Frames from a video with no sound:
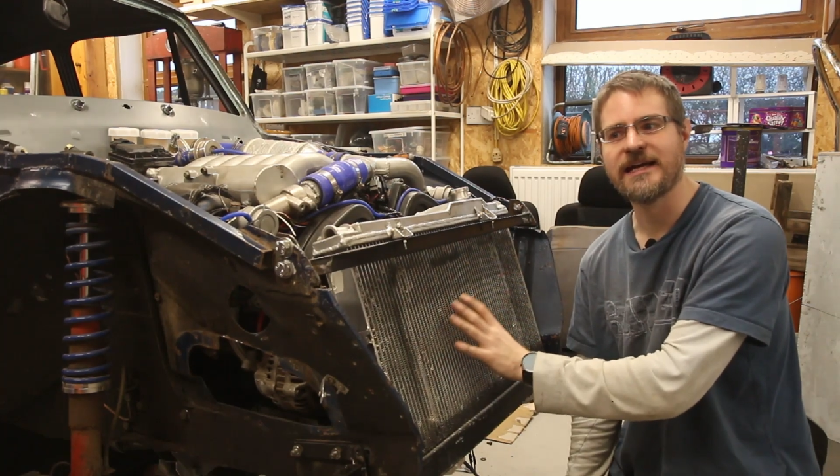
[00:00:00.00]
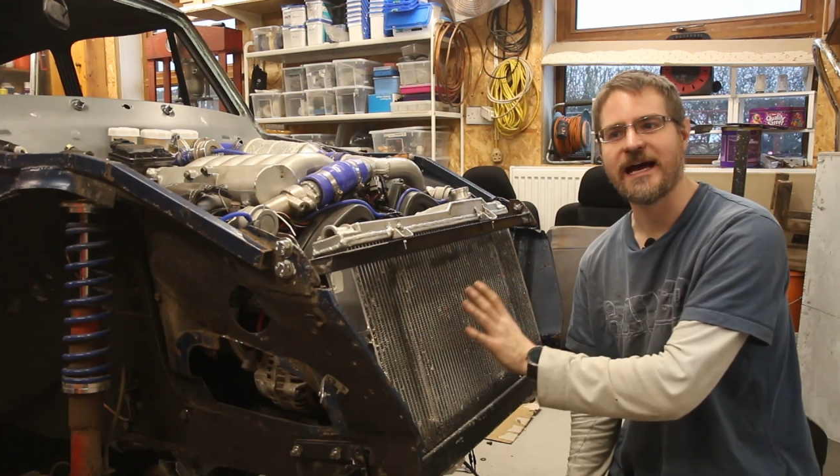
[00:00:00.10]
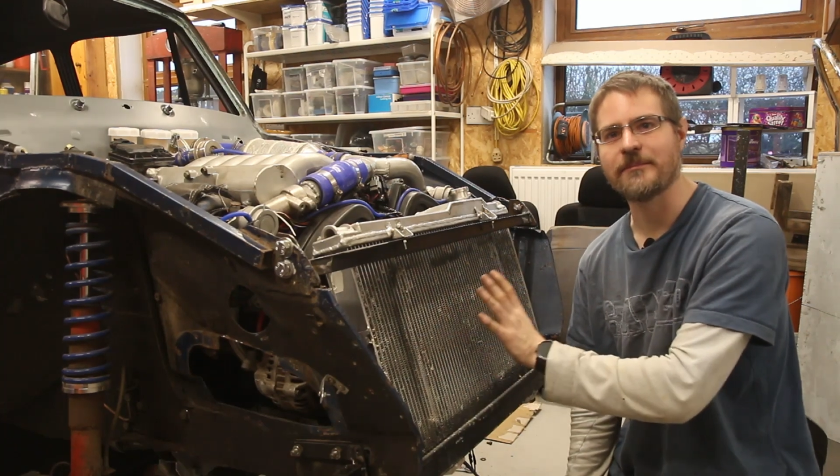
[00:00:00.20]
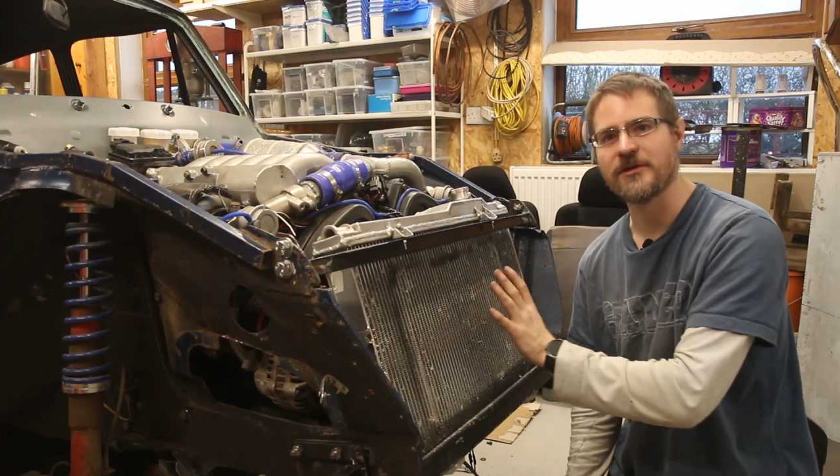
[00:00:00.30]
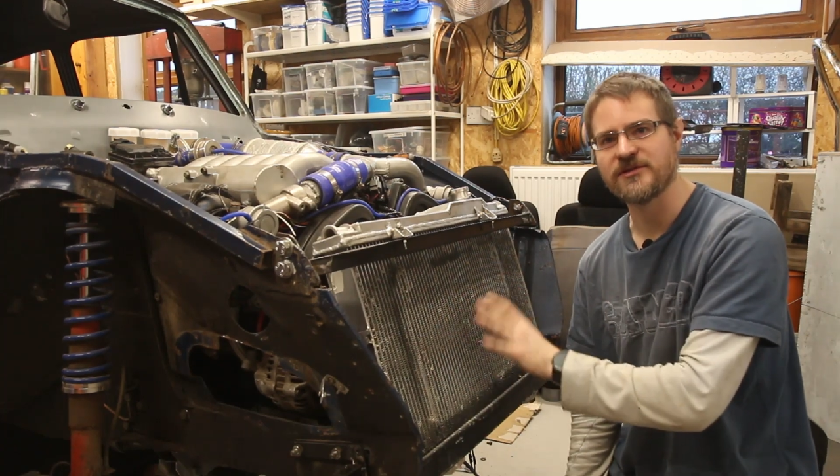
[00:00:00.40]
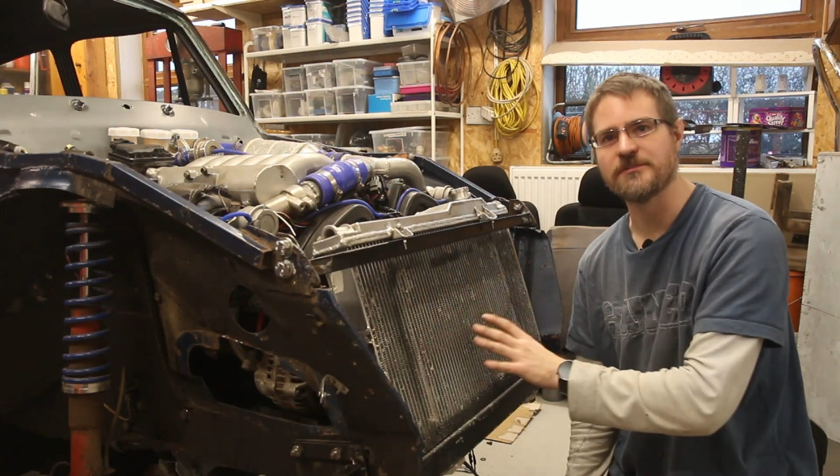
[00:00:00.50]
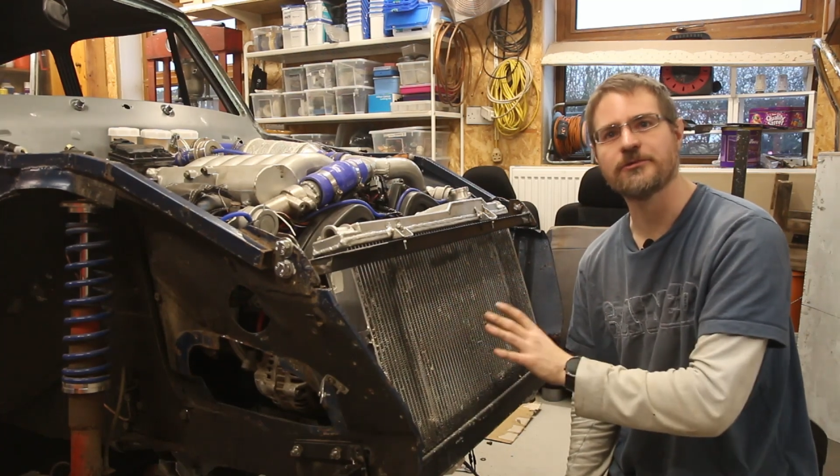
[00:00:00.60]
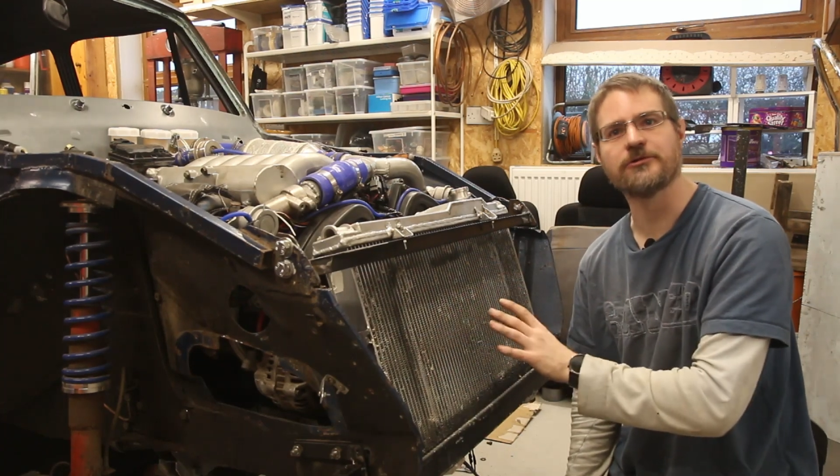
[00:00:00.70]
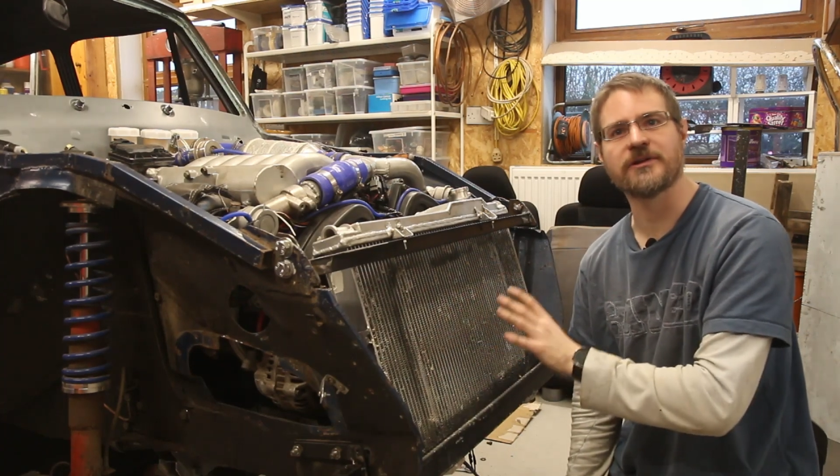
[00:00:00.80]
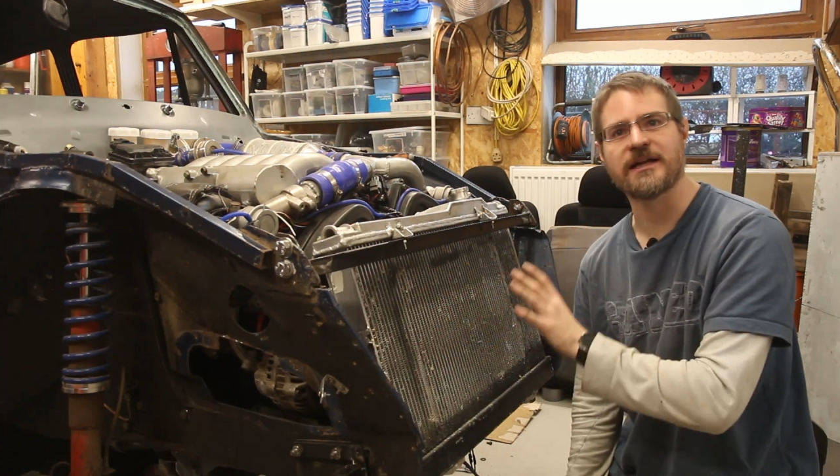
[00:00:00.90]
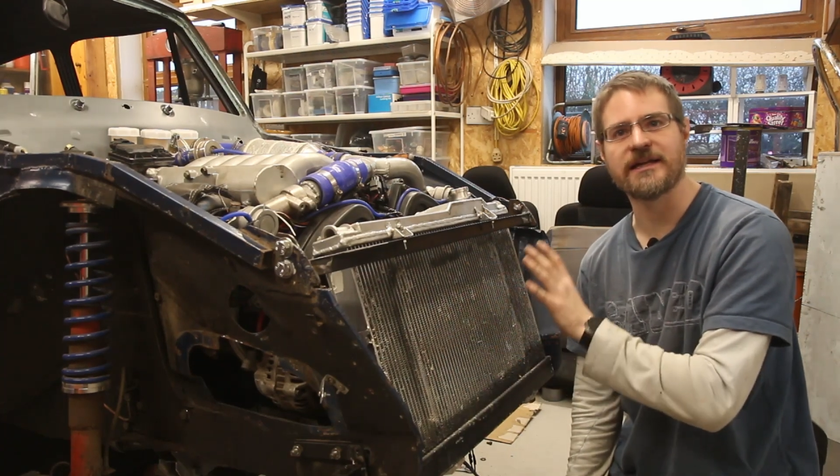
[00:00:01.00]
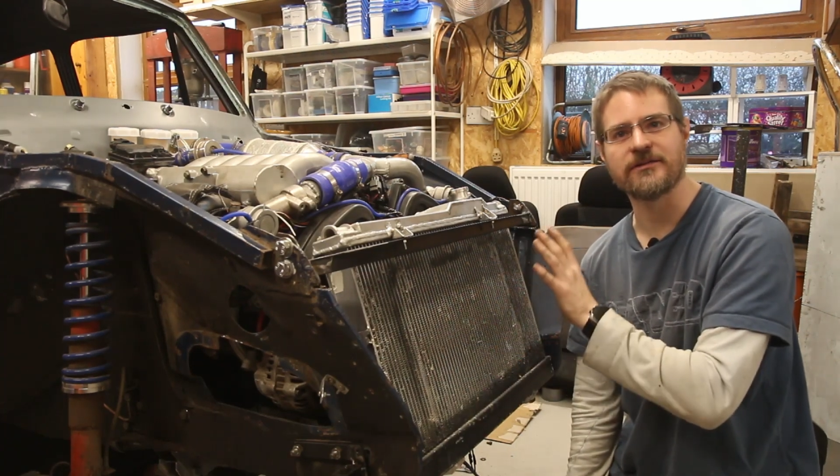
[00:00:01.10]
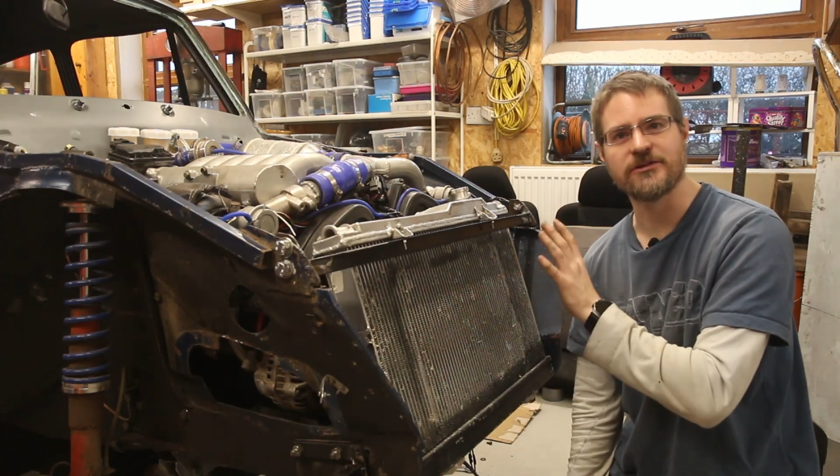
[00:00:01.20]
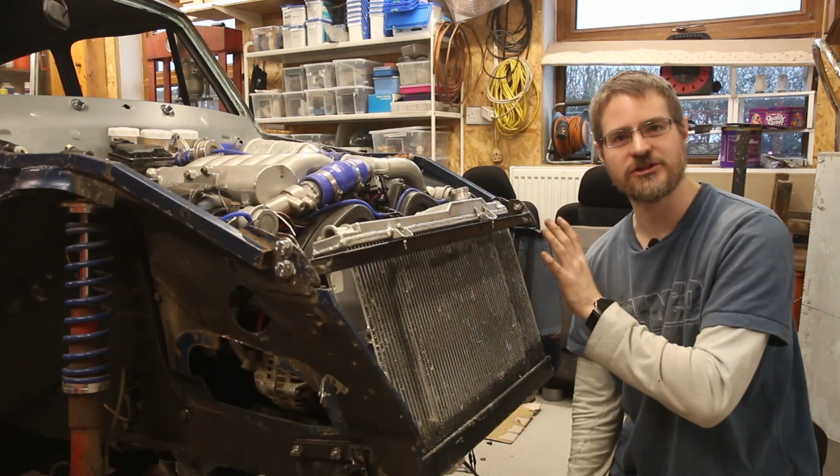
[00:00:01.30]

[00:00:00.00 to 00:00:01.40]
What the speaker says: and most importantly the